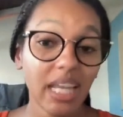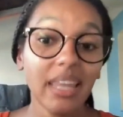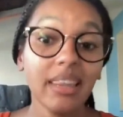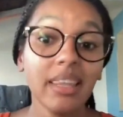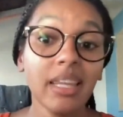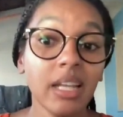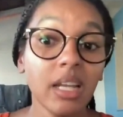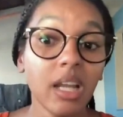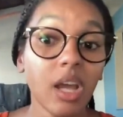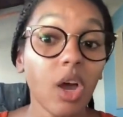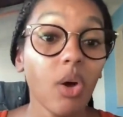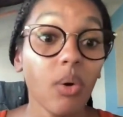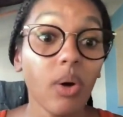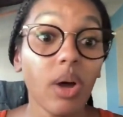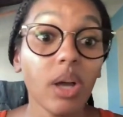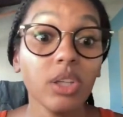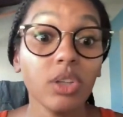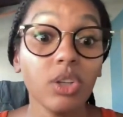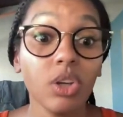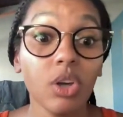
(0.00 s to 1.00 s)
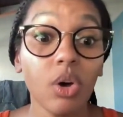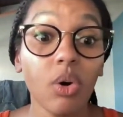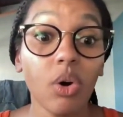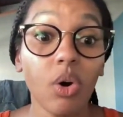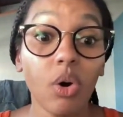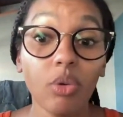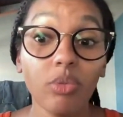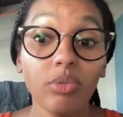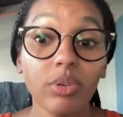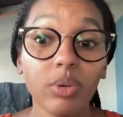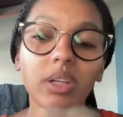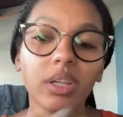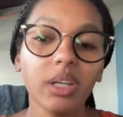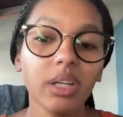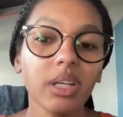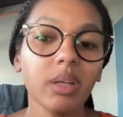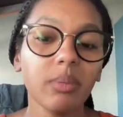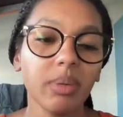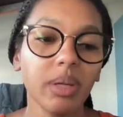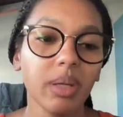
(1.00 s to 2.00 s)
And then, you're
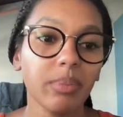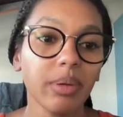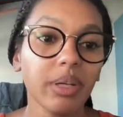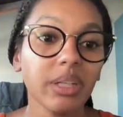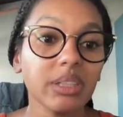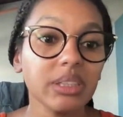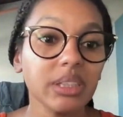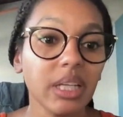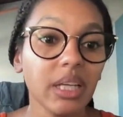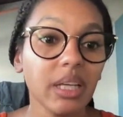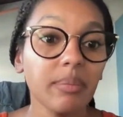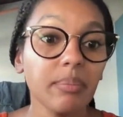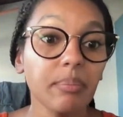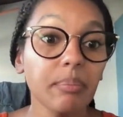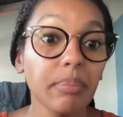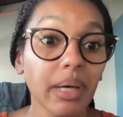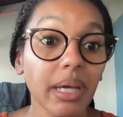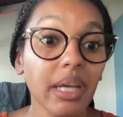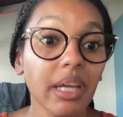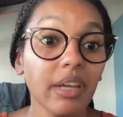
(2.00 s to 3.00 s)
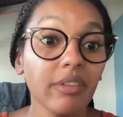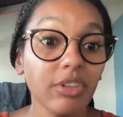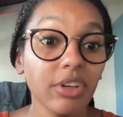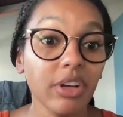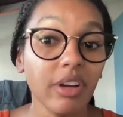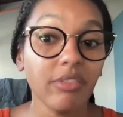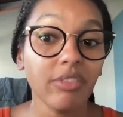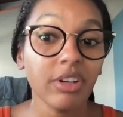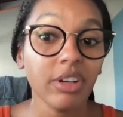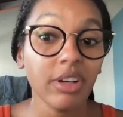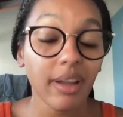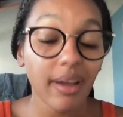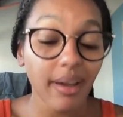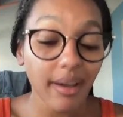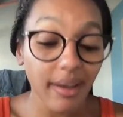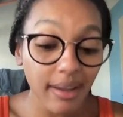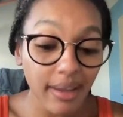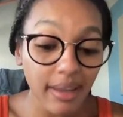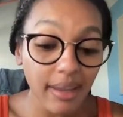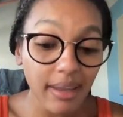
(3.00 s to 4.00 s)
going to be in person, but if you're ever
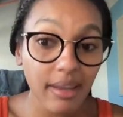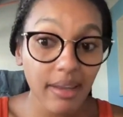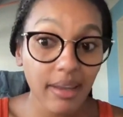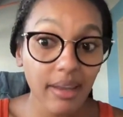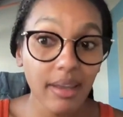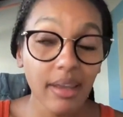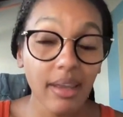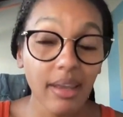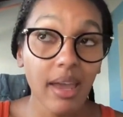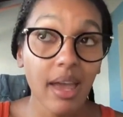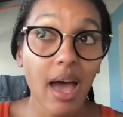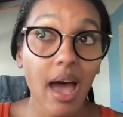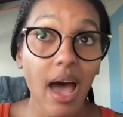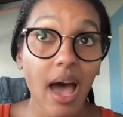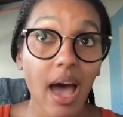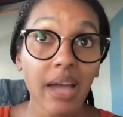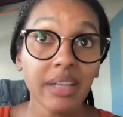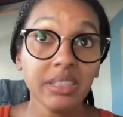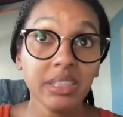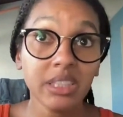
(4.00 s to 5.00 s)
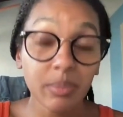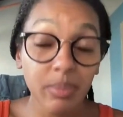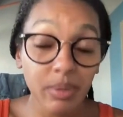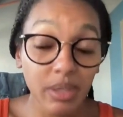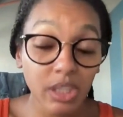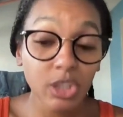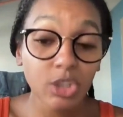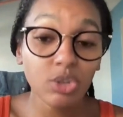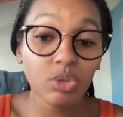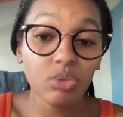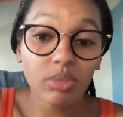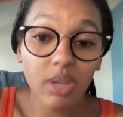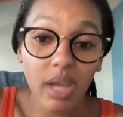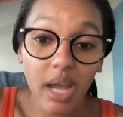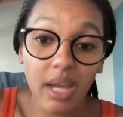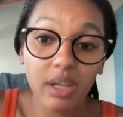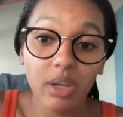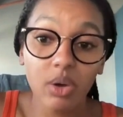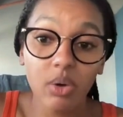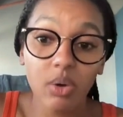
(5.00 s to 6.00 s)
not, I typically do
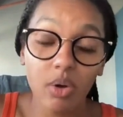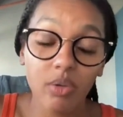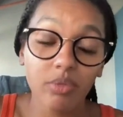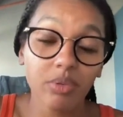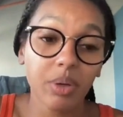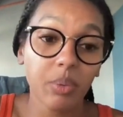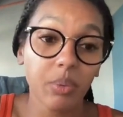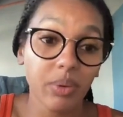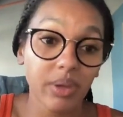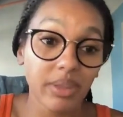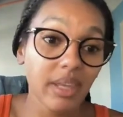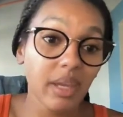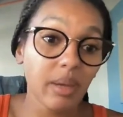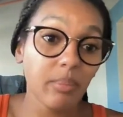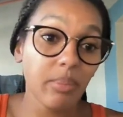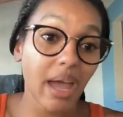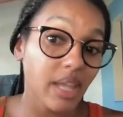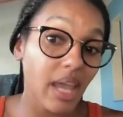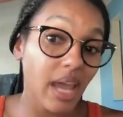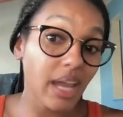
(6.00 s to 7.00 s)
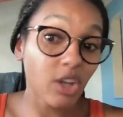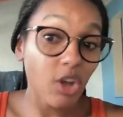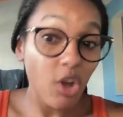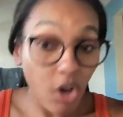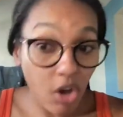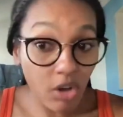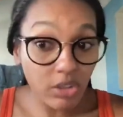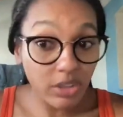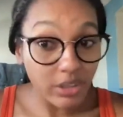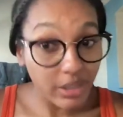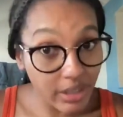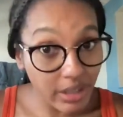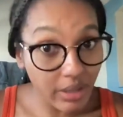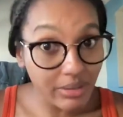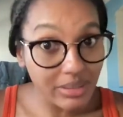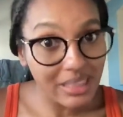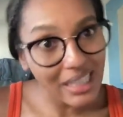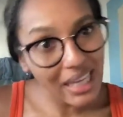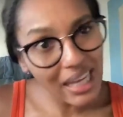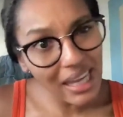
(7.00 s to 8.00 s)
not go over it with it, but I called her and I
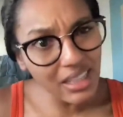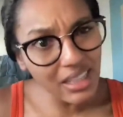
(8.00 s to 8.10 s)
was like,